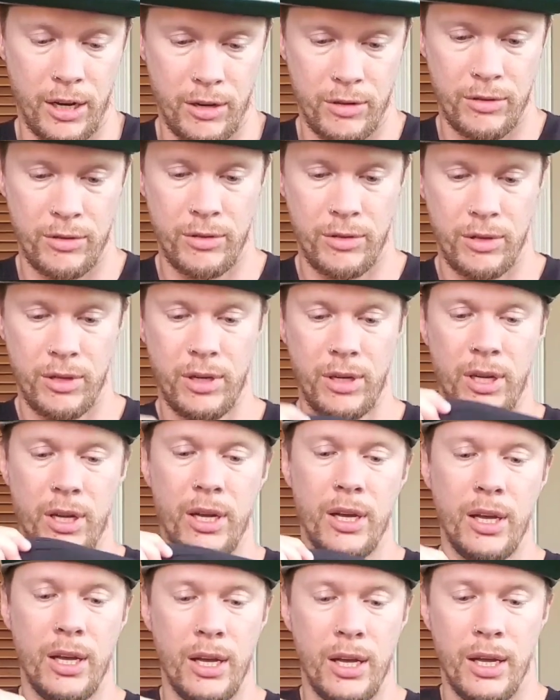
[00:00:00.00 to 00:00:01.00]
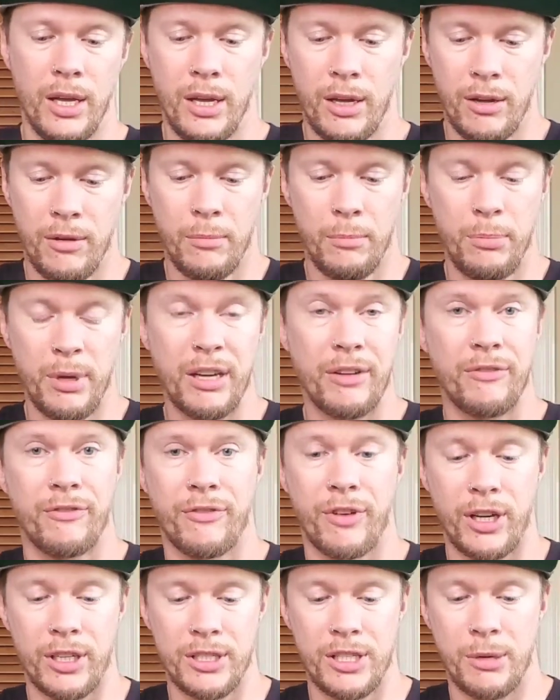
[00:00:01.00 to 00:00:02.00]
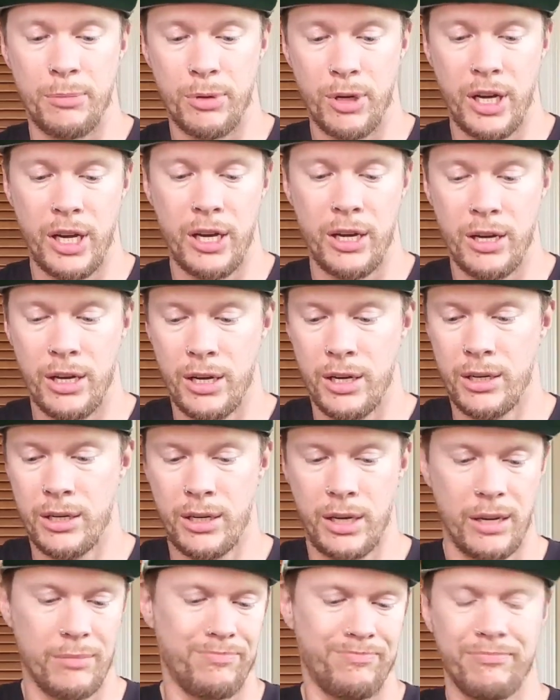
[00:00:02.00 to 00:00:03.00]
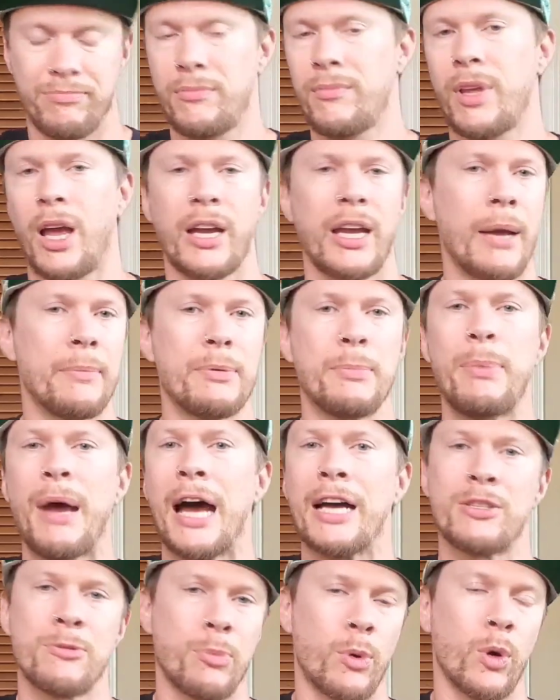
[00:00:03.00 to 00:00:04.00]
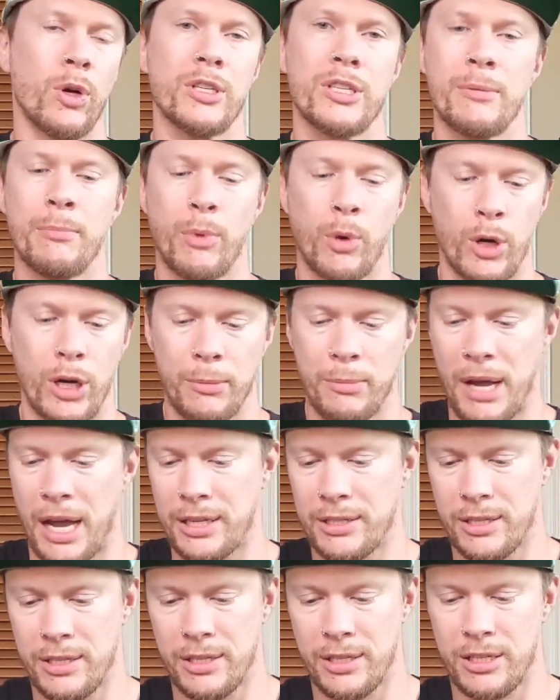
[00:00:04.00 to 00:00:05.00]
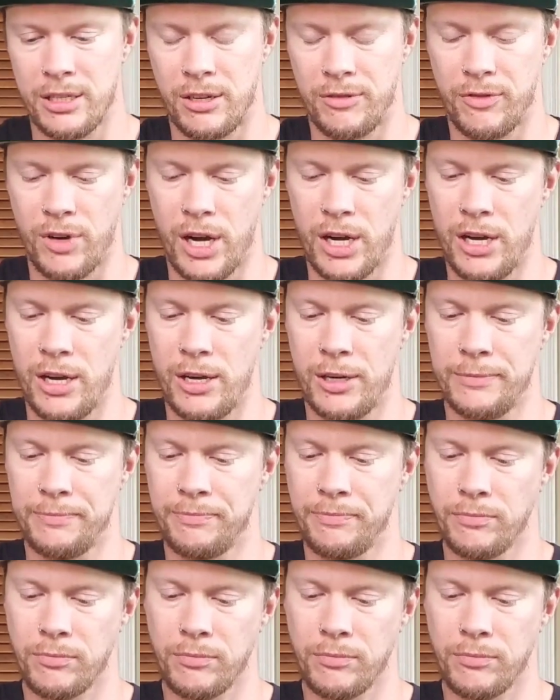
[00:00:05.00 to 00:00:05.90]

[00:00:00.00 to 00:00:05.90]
know, big front zipper here. Kept passports and boarding passes and stuff right here.